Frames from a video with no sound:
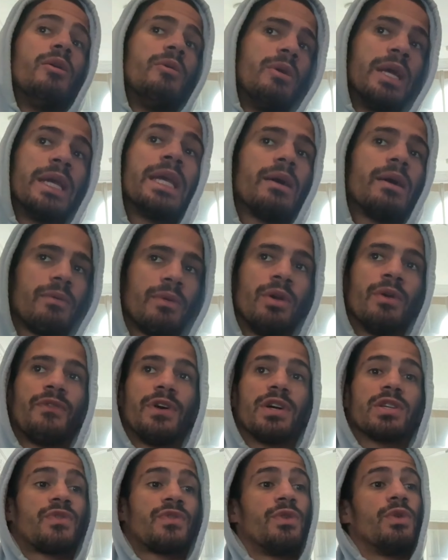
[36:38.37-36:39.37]
your
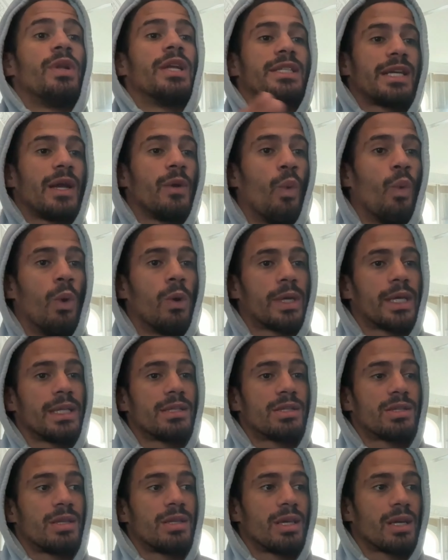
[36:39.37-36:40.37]
first few, let's say,
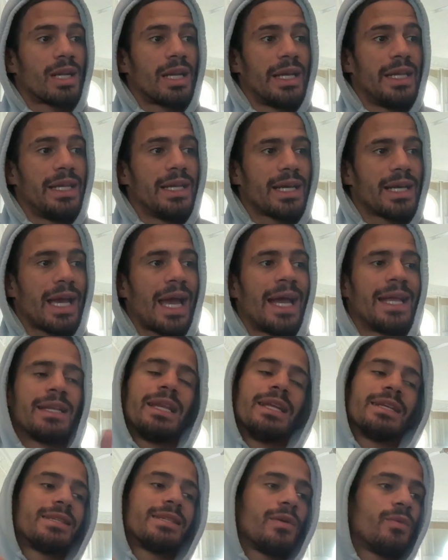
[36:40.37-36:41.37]
walk-ins to the clinic, and
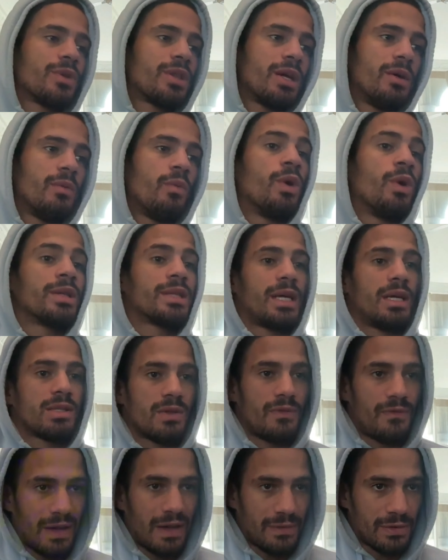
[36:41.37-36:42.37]
let's say with a
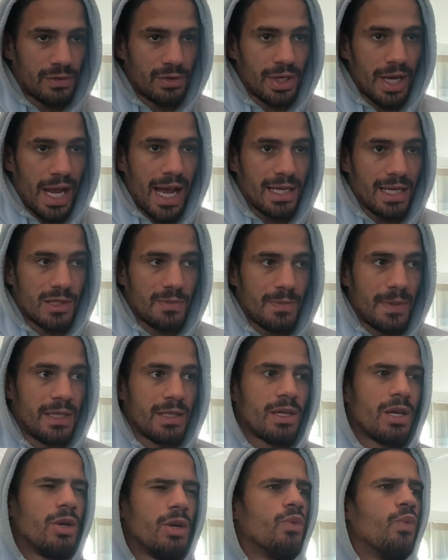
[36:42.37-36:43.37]
1,500 ad
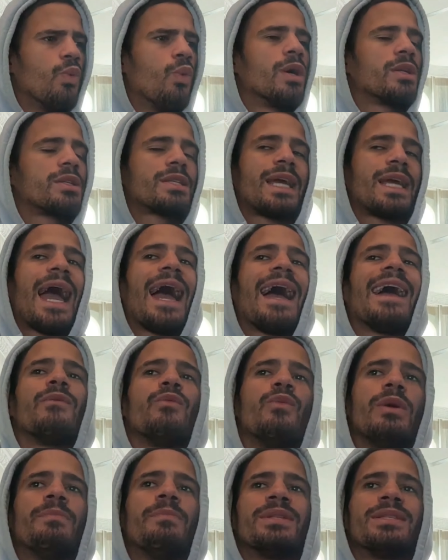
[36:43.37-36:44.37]
spend, what can
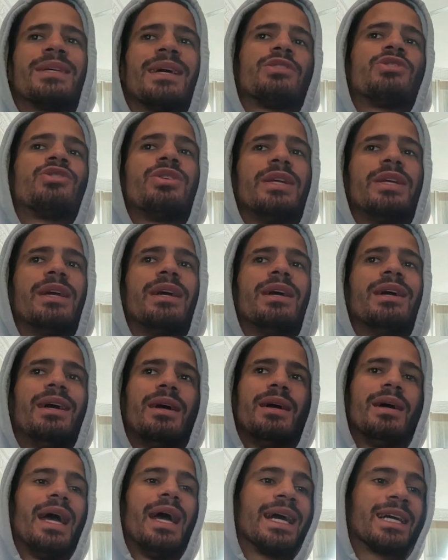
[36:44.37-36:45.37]
we potentially
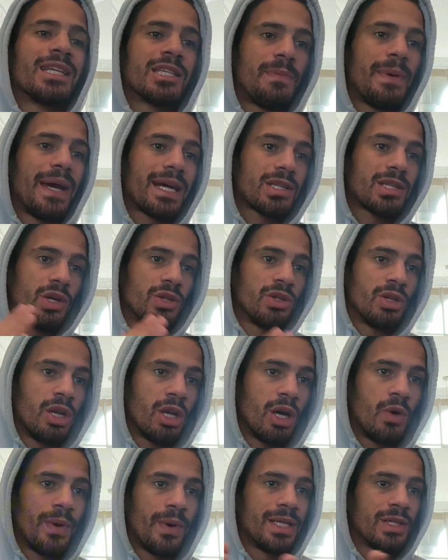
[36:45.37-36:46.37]
expect on the
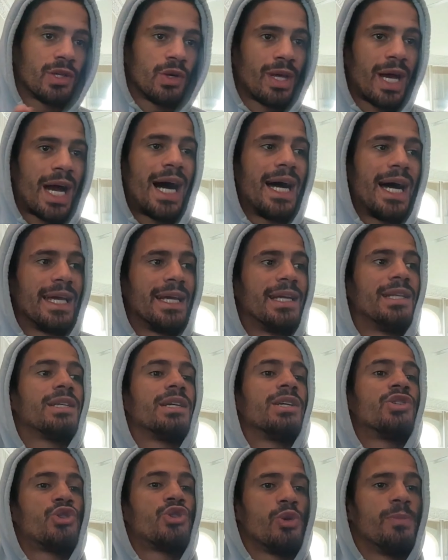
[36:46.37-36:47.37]
low end or the high end,
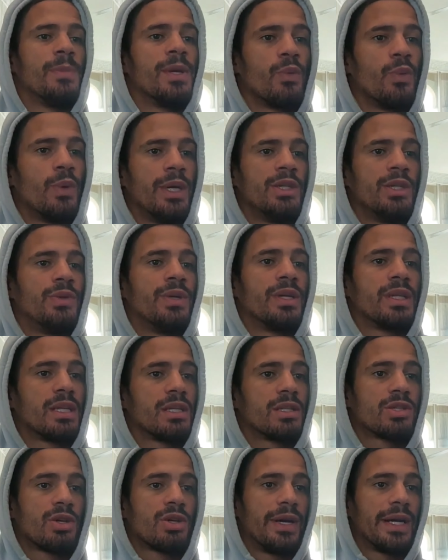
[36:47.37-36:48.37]
assuming we're doing
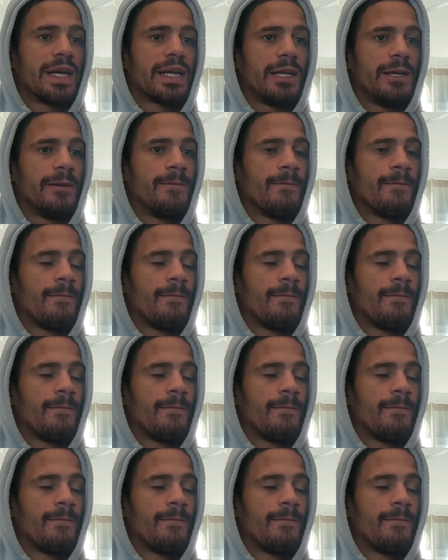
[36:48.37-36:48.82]
things correctly?